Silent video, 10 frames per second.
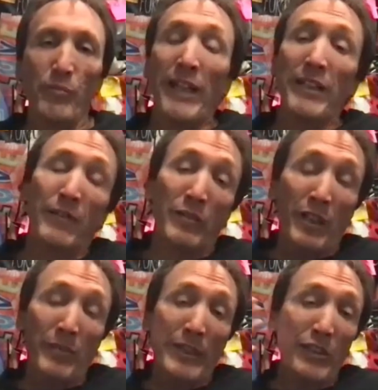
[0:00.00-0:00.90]
Pandemic might
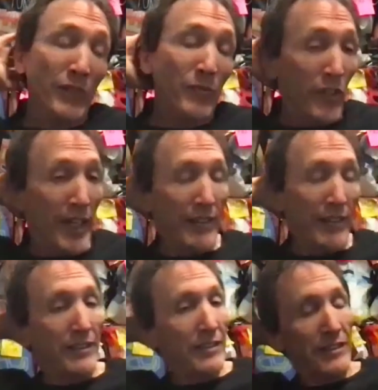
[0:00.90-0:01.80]
have been good for that.
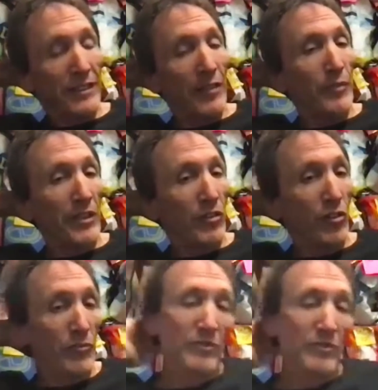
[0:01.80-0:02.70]
It kept me at
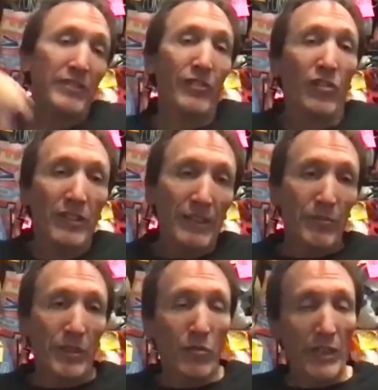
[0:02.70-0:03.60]
home, so
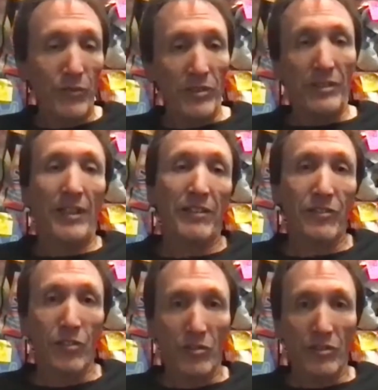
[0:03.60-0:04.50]
my wife was
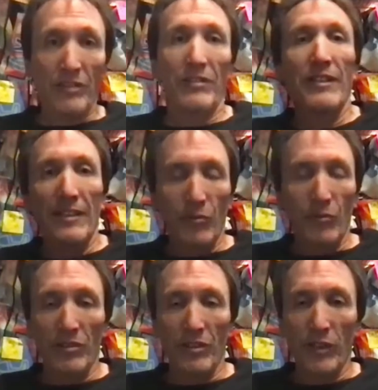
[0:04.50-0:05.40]
stoked that
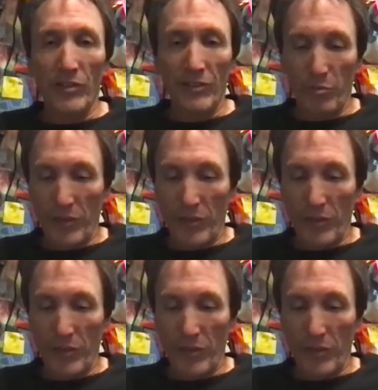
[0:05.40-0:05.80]
wasn't a wrestling.